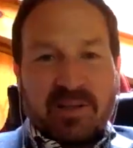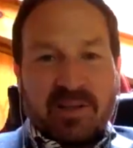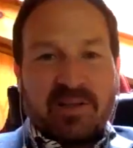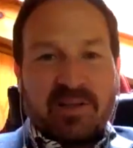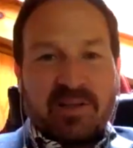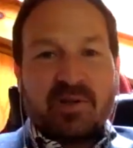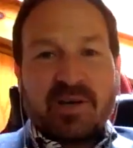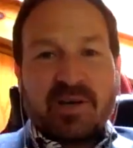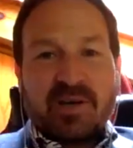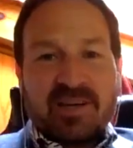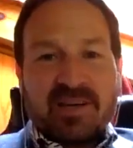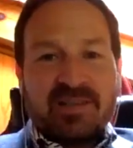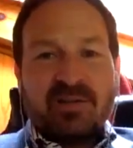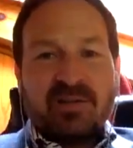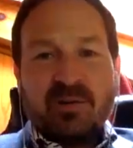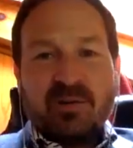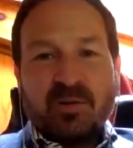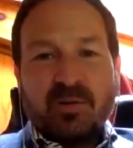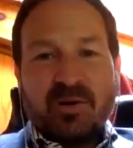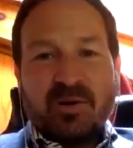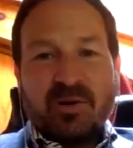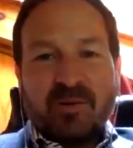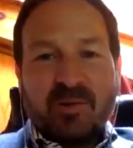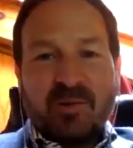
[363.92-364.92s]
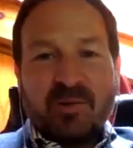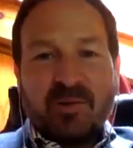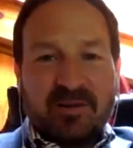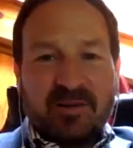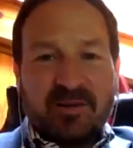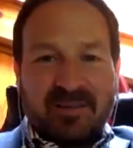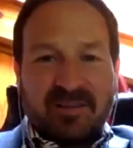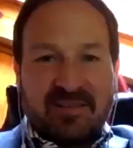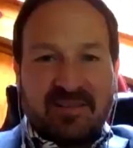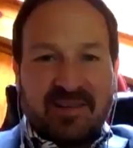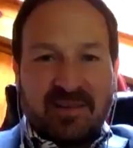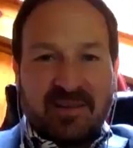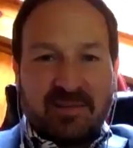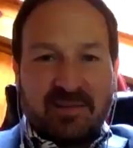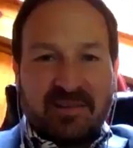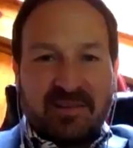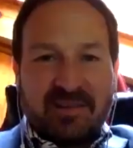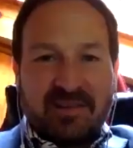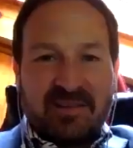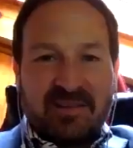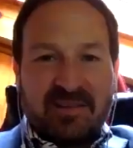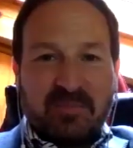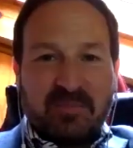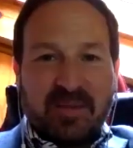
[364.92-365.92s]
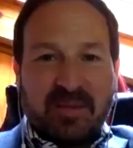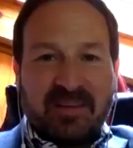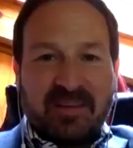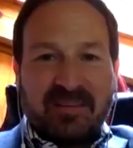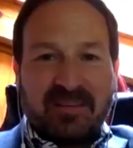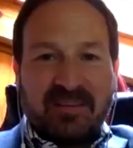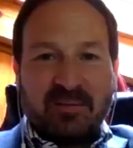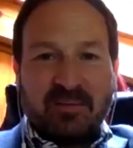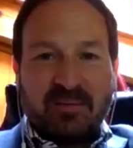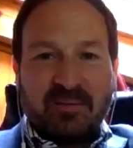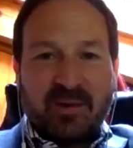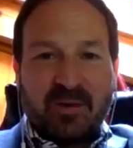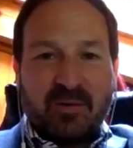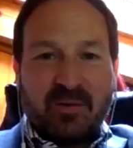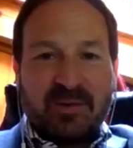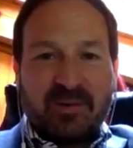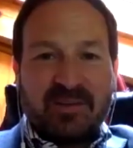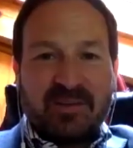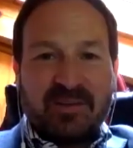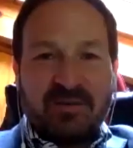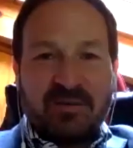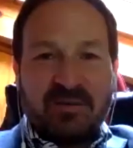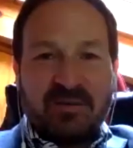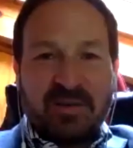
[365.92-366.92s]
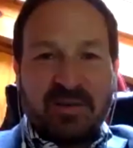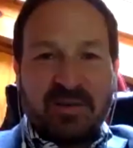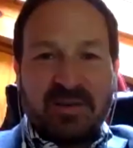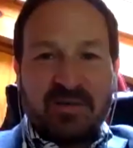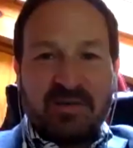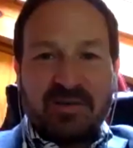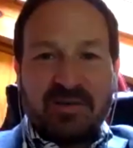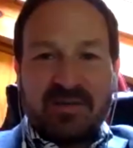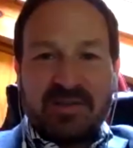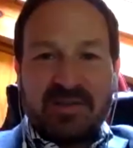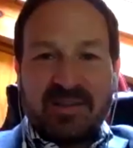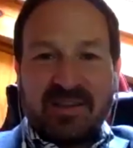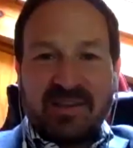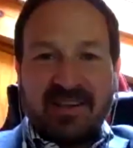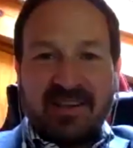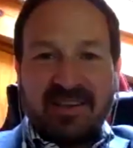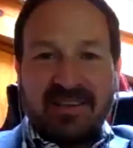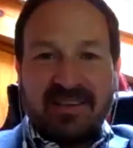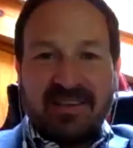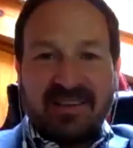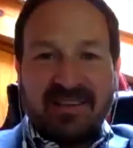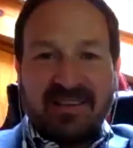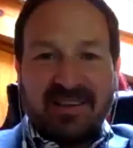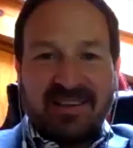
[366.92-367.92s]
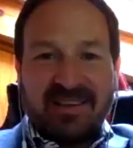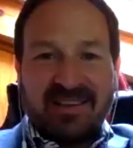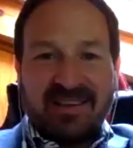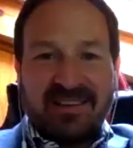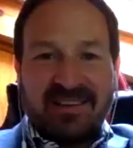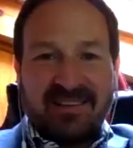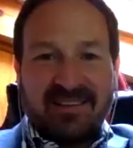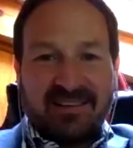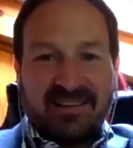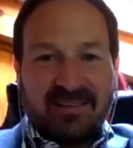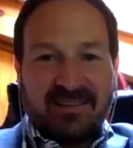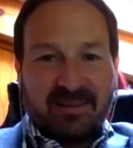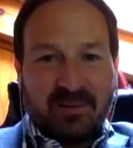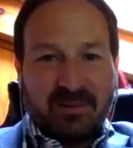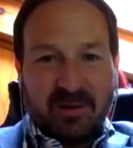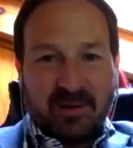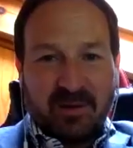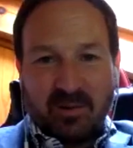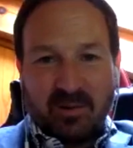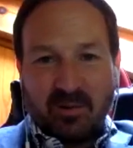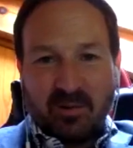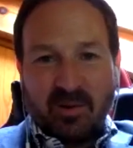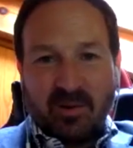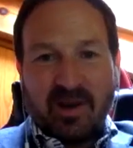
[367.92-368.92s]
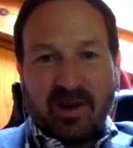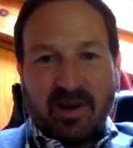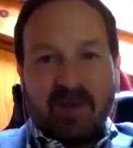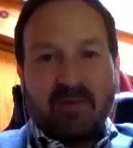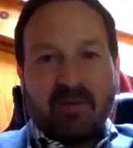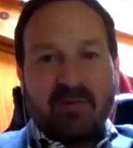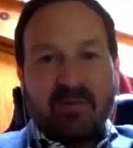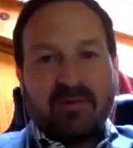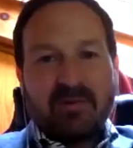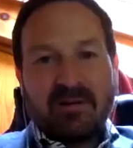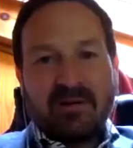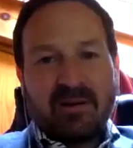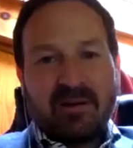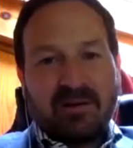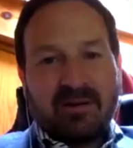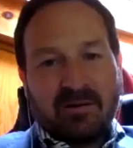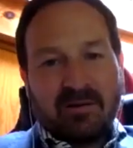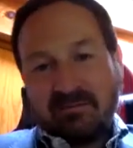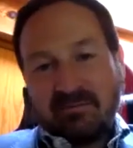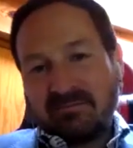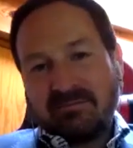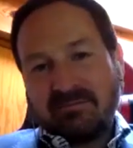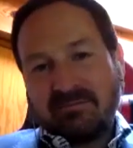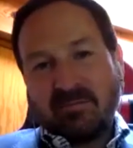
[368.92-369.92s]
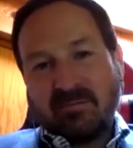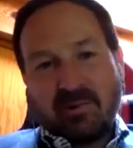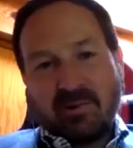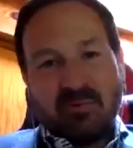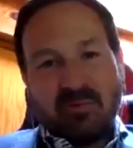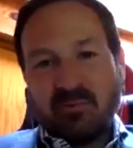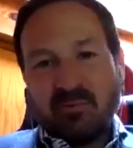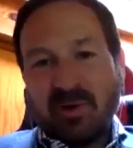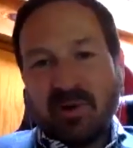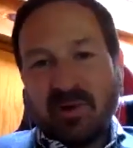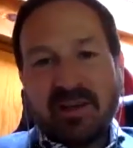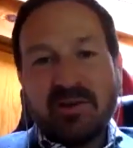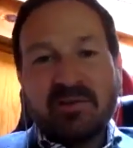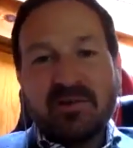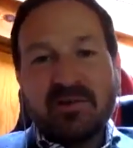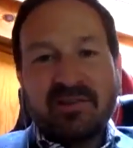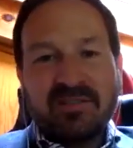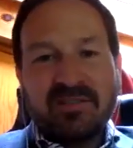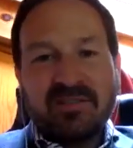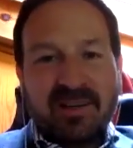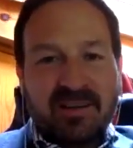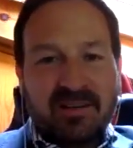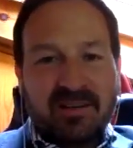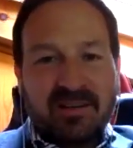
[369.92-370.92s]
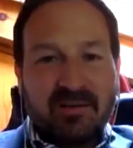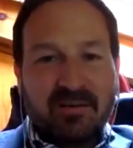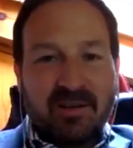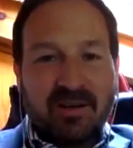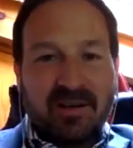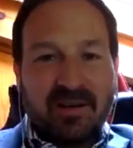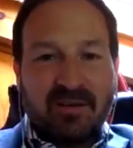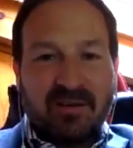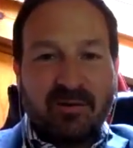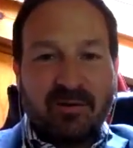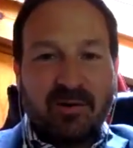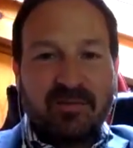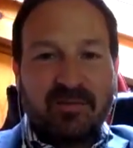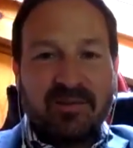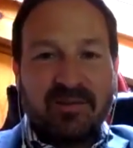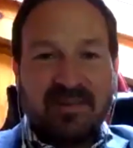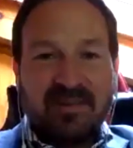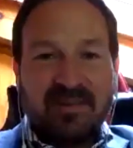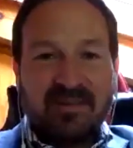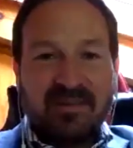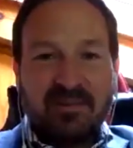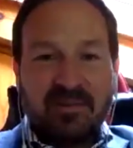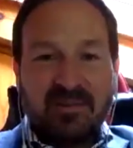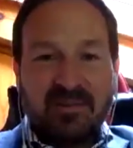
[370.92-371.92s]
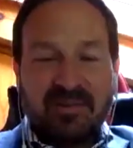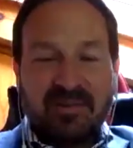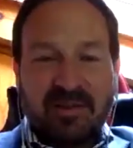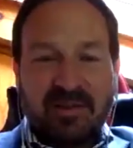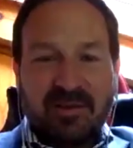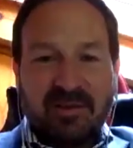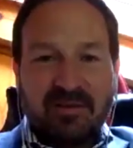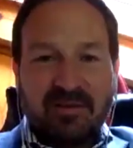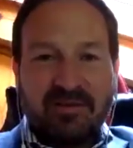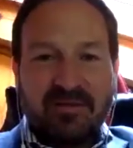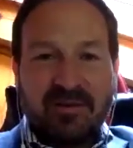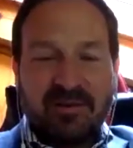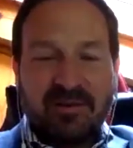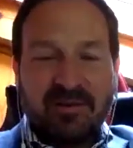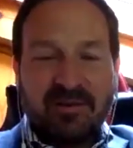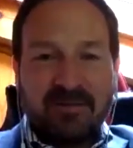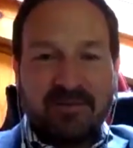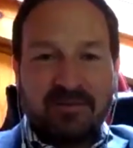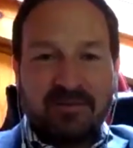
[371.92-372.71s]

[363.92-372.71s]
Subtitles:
attracts you about the DLT space. What's your interest in it, and how, why you decided to get involved in this particular field?